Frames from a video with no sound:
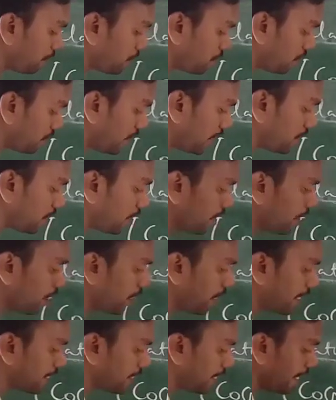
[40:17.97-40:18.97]
So just
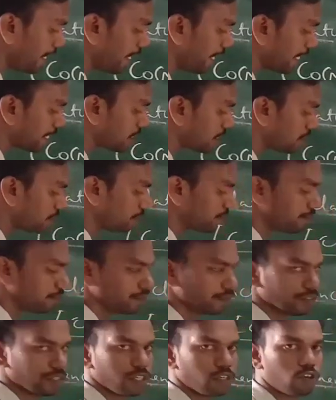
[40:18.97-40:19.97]
let's say X.
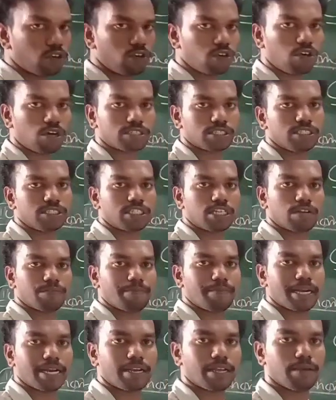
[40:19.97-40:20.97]
You don't know oxygen state
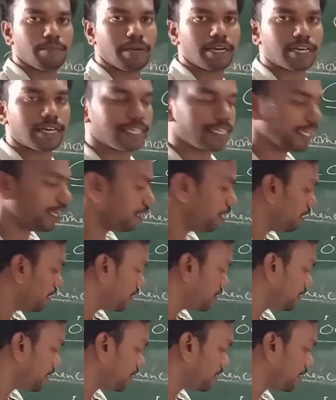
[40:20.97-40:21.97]
of metal here.
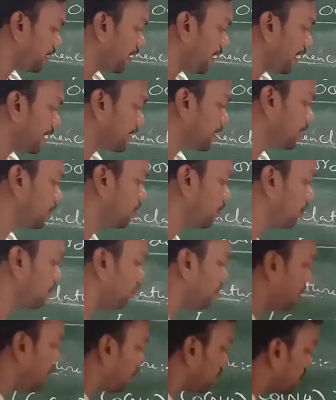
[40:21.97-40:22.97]
Just say X
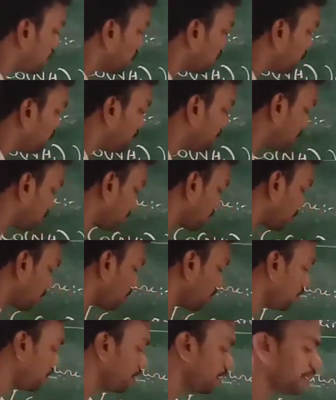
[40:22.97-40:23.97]
plus
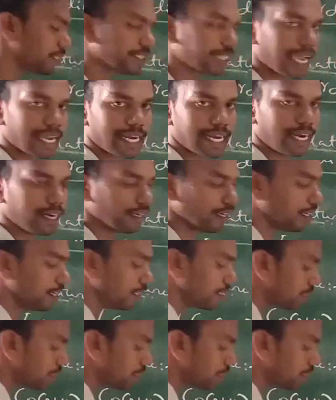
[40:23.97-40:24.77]
cyanide.